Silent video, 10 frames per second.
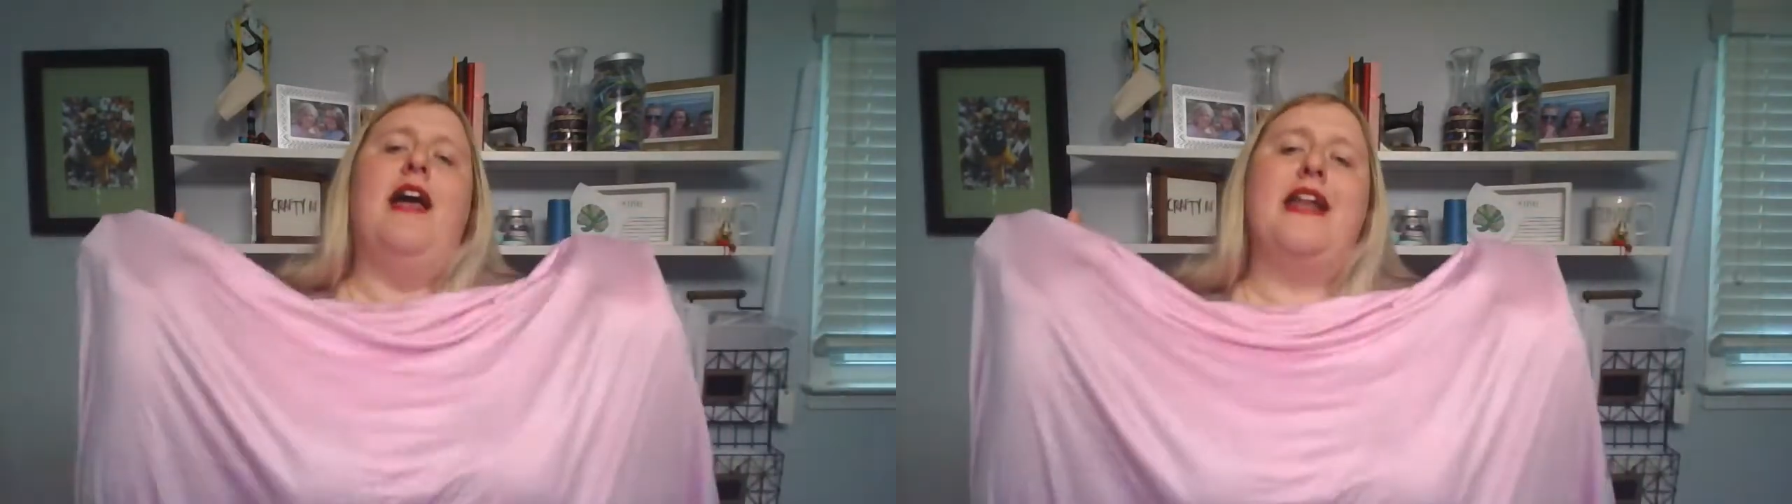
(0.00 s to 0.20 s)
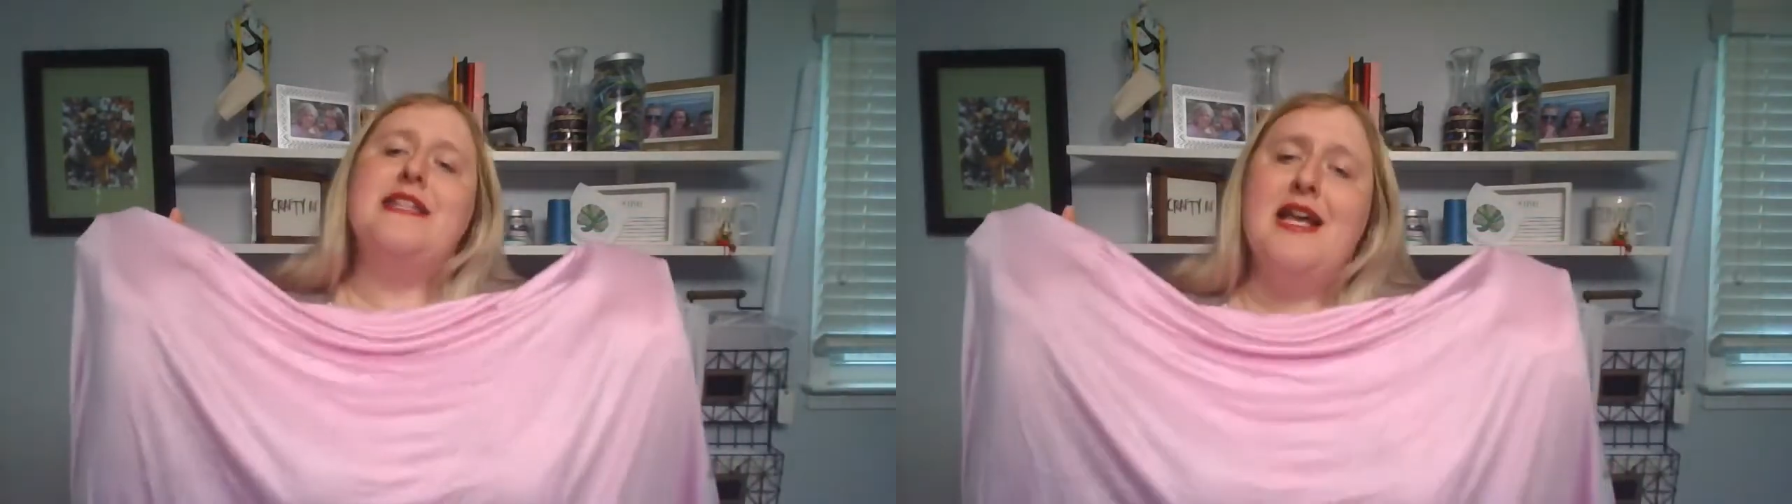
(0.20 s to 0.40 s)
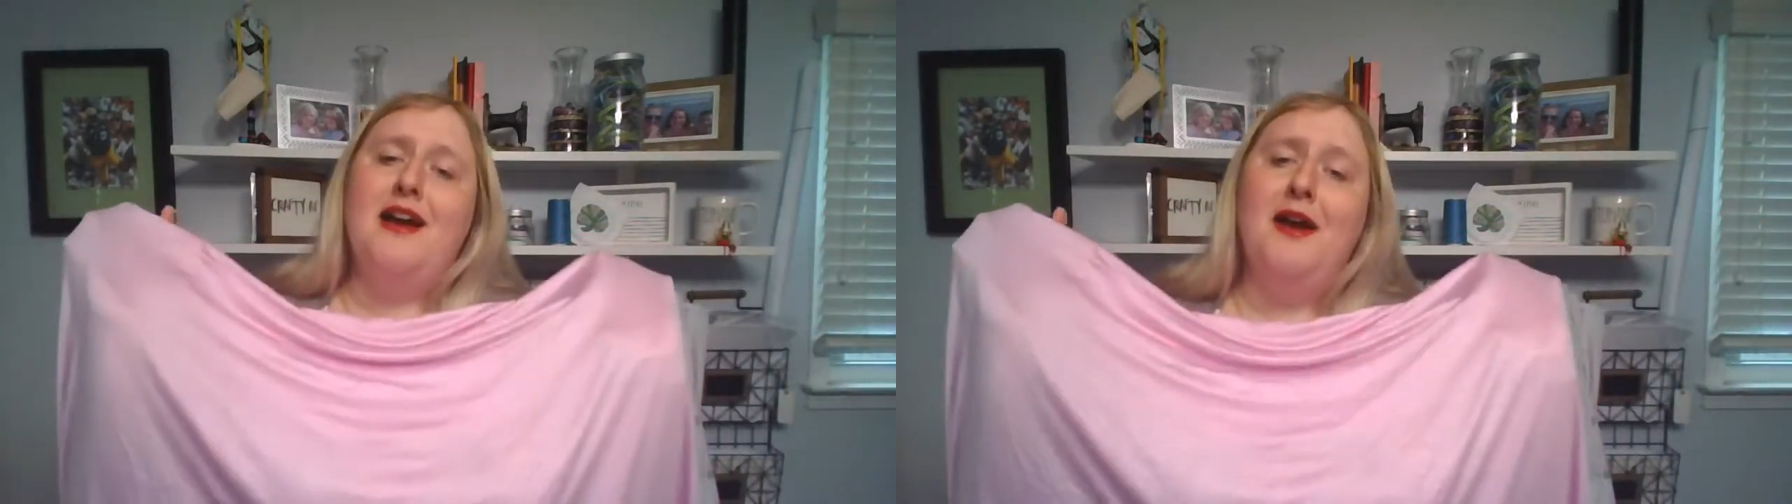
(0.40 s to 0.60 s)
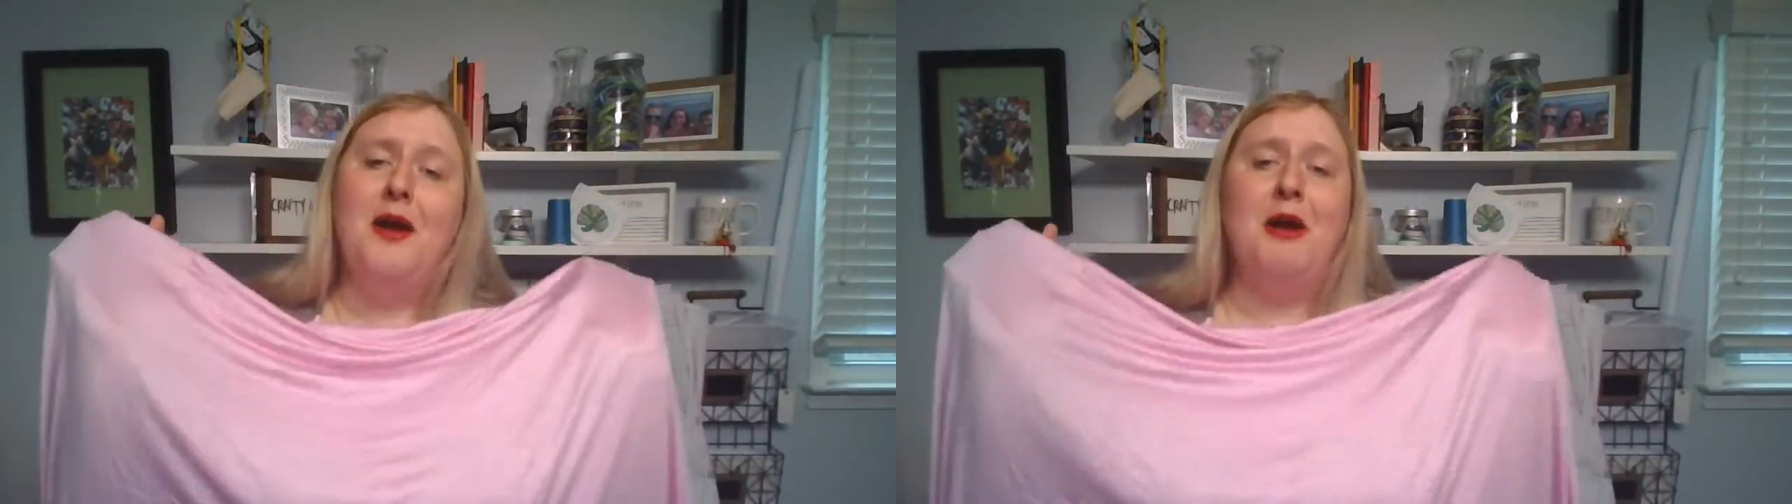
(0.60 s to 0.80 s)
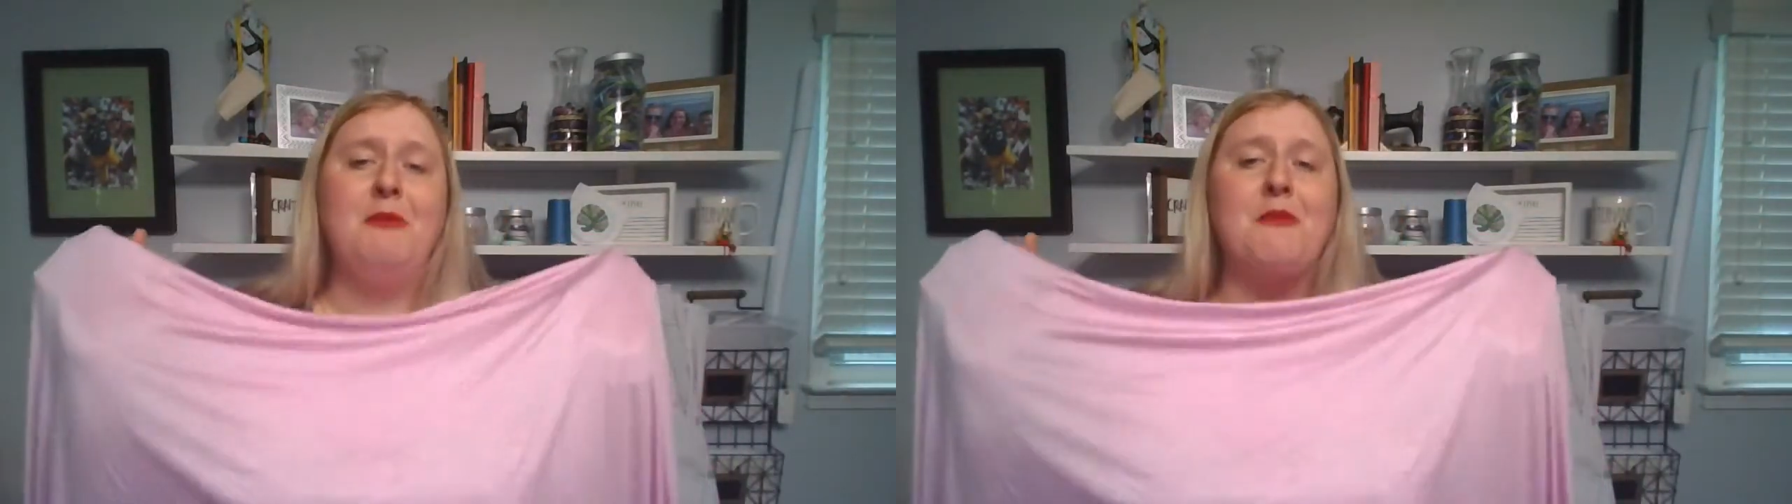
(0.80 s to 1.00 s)
and it's a
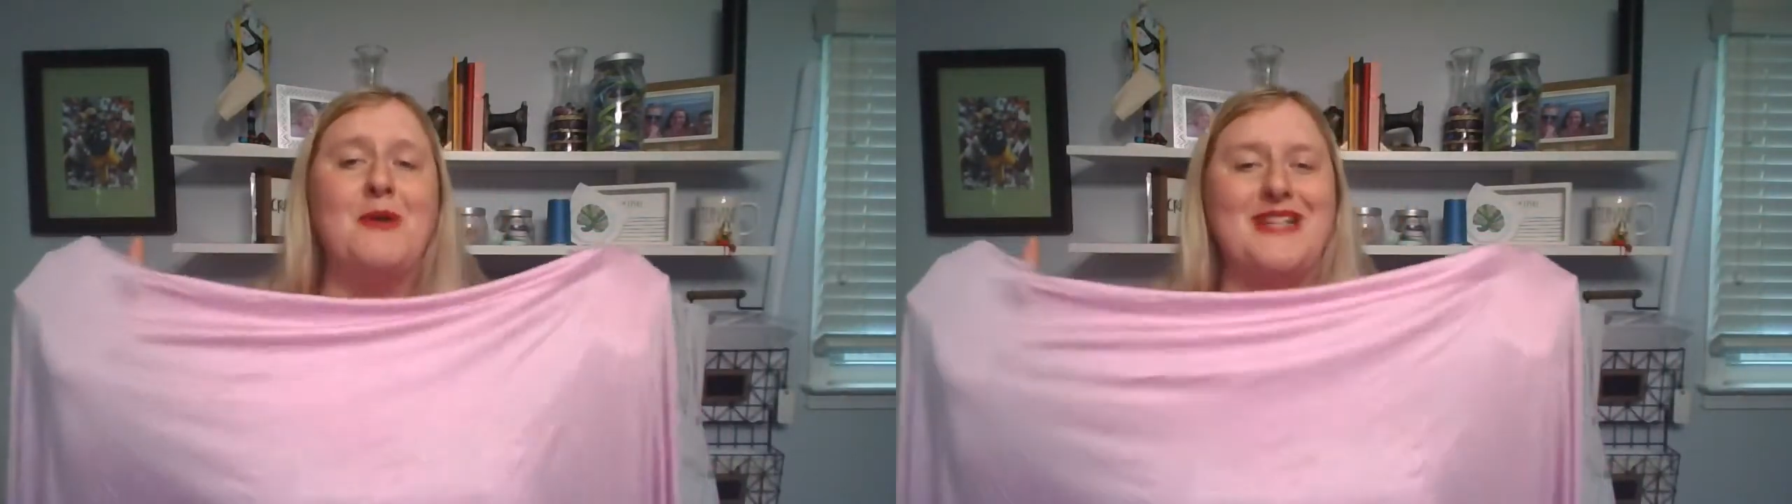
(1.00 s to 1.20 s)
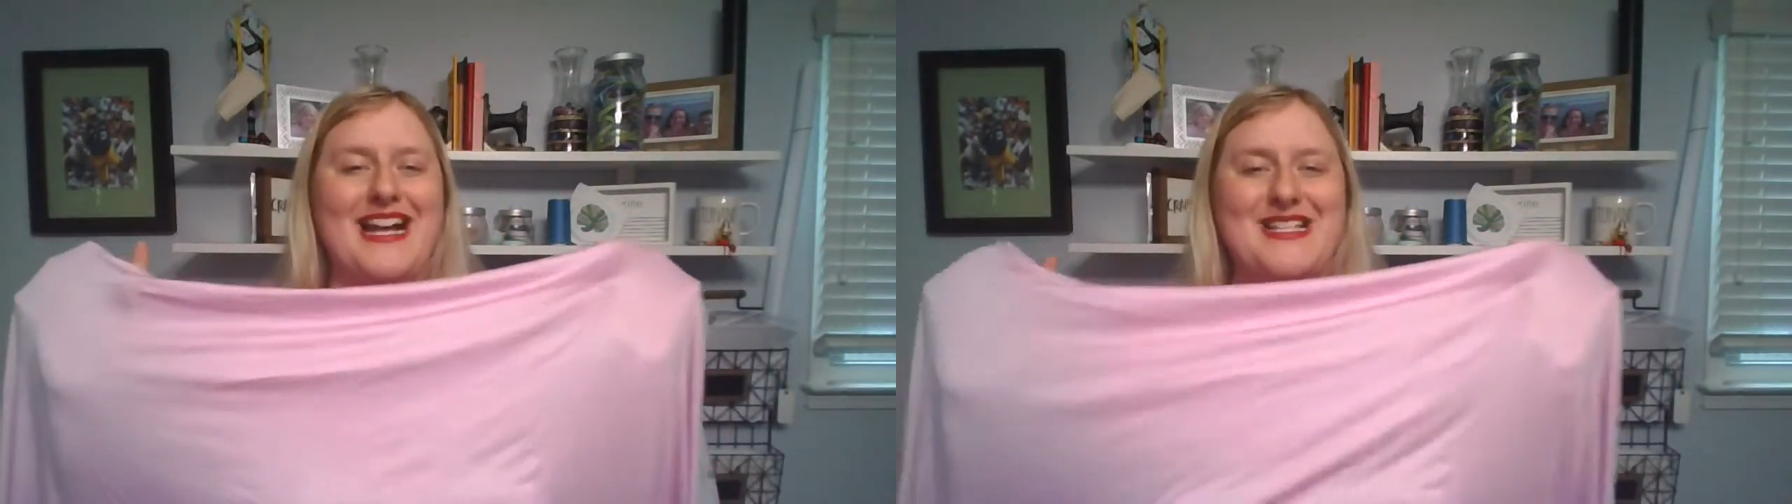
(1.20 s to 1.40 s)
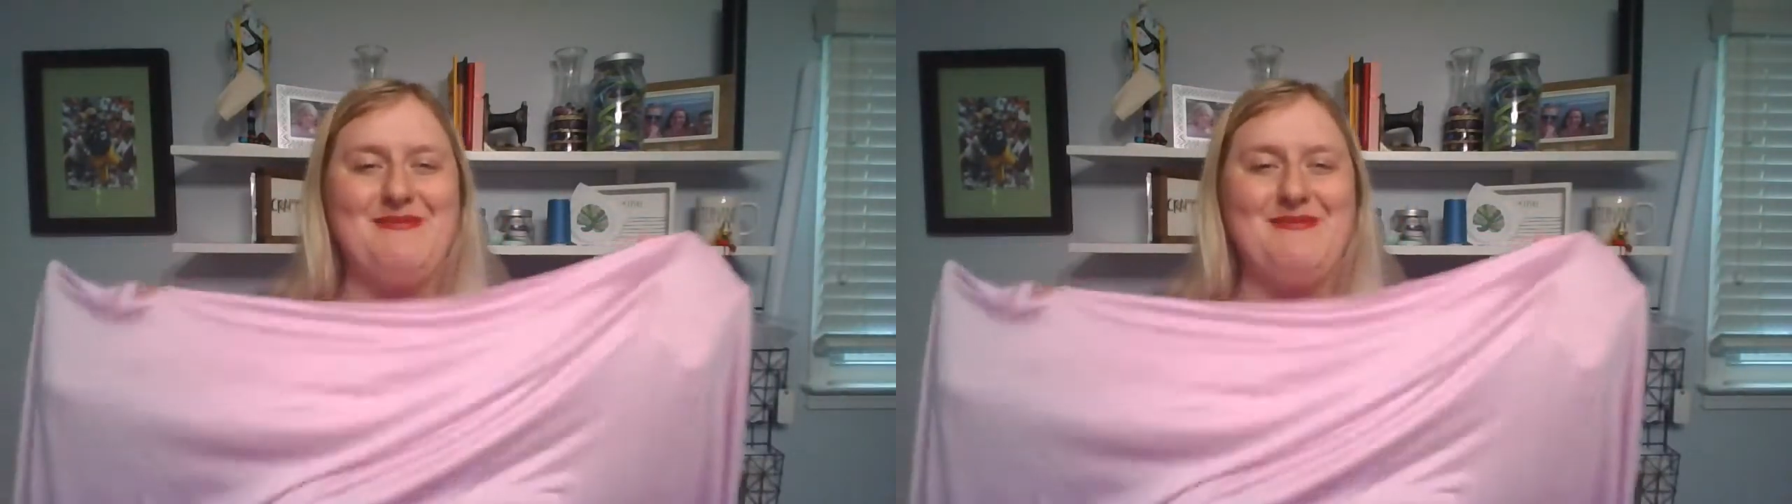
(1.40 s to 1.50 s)
Modal